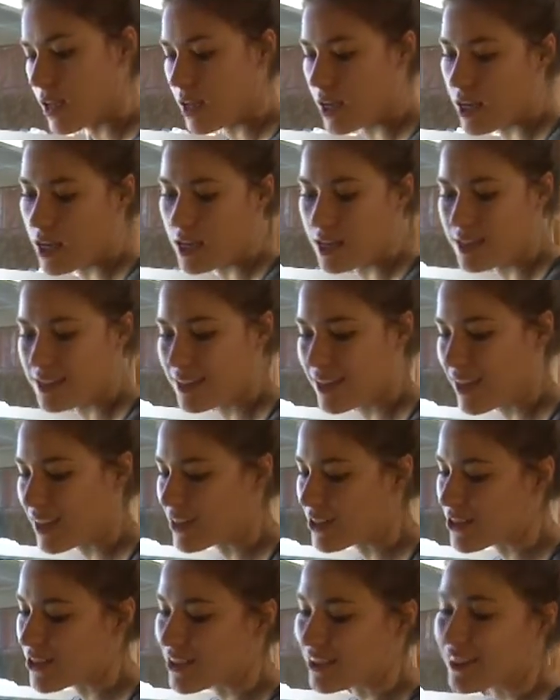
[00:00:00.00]
And I
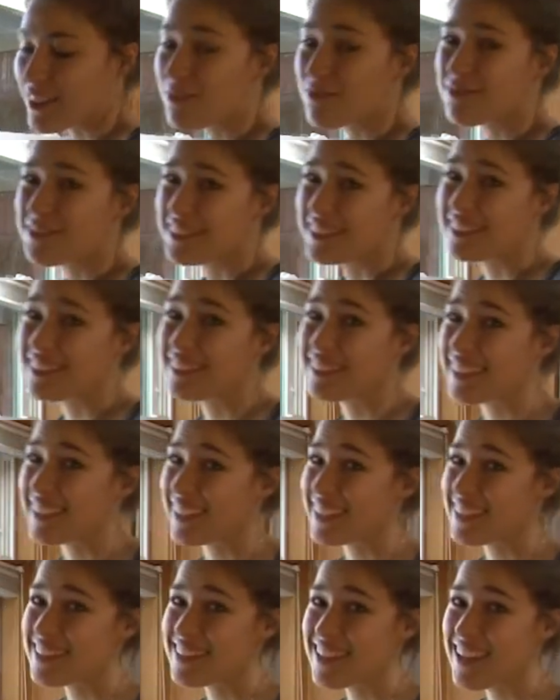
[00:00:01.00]
just love vanilla, like
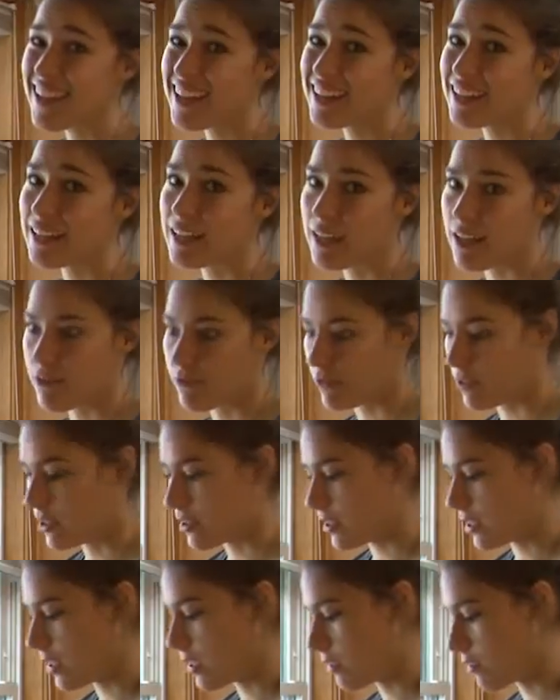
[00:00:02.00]
I said, in
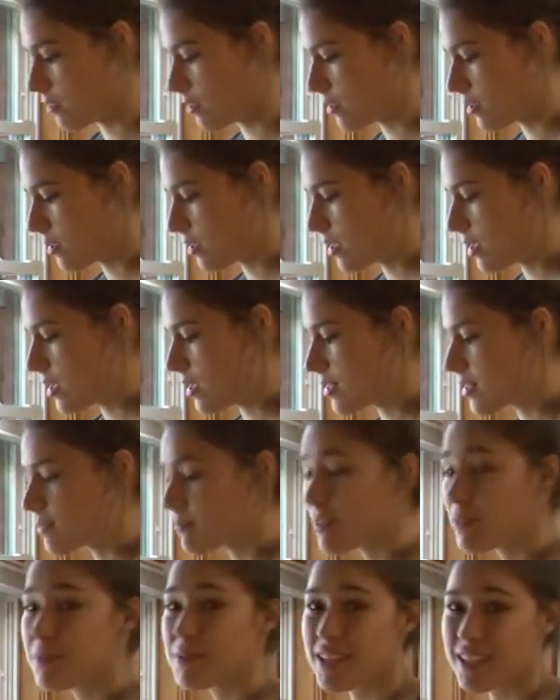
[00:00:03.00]
everything.
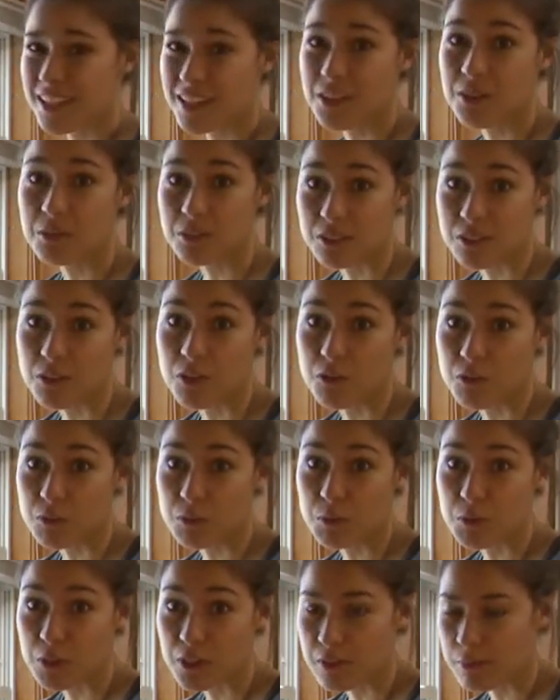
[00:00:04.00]
Sometimes I can go a little
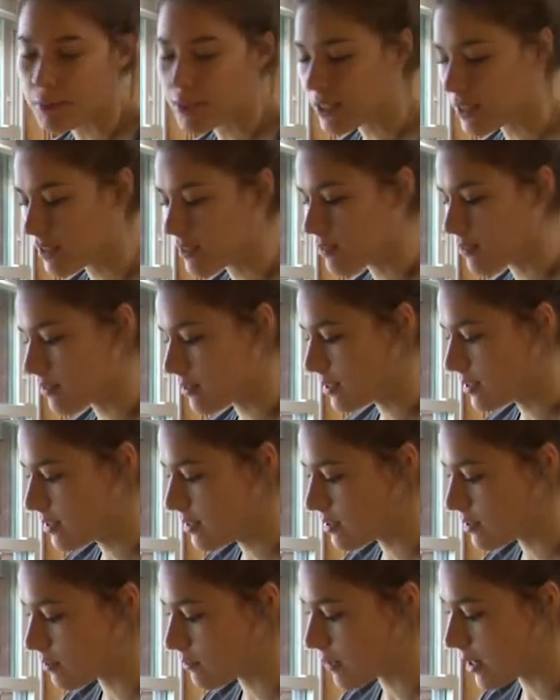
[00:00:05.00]
overboard, but this
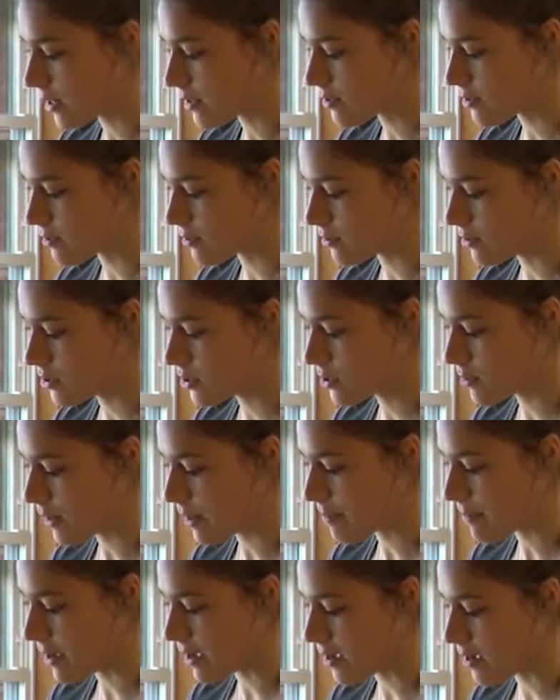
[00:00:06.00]
is just the
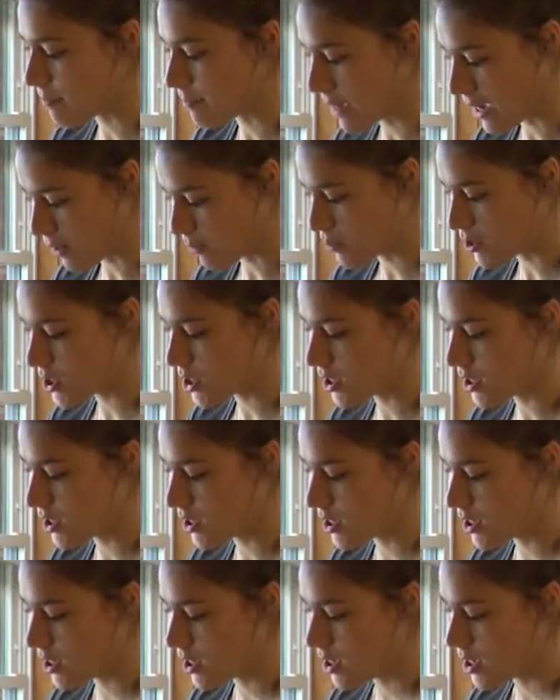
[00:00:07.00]
right amount.
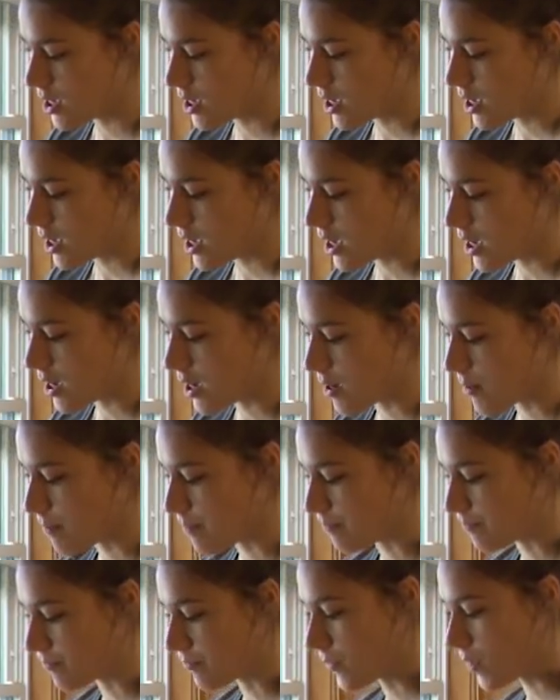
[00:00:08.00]

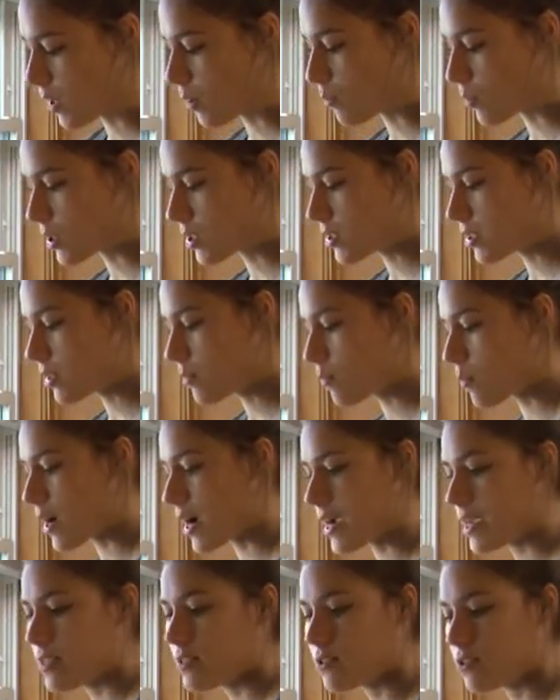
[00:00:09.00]
A word to the
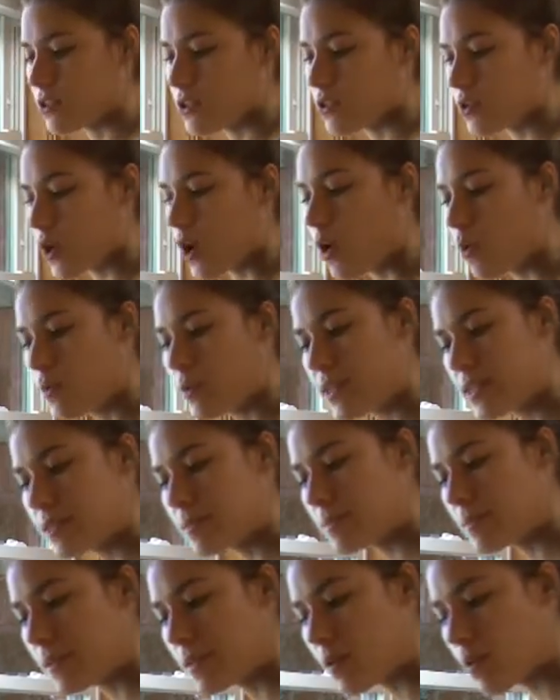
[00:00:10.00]
wise, just always
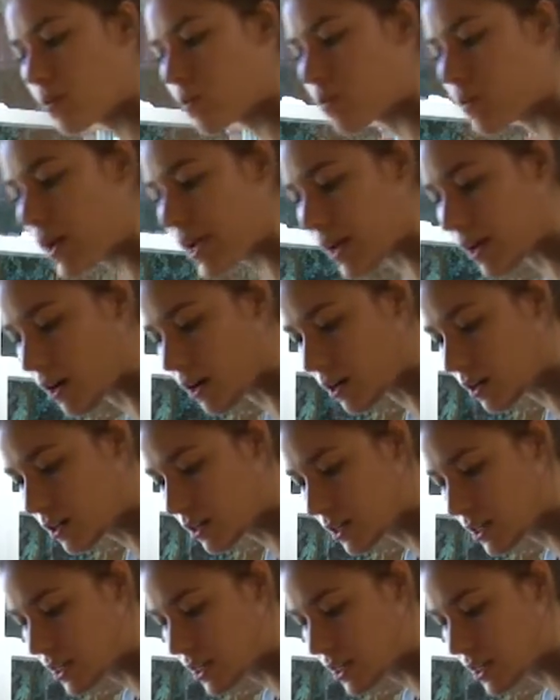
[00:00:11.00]
be aware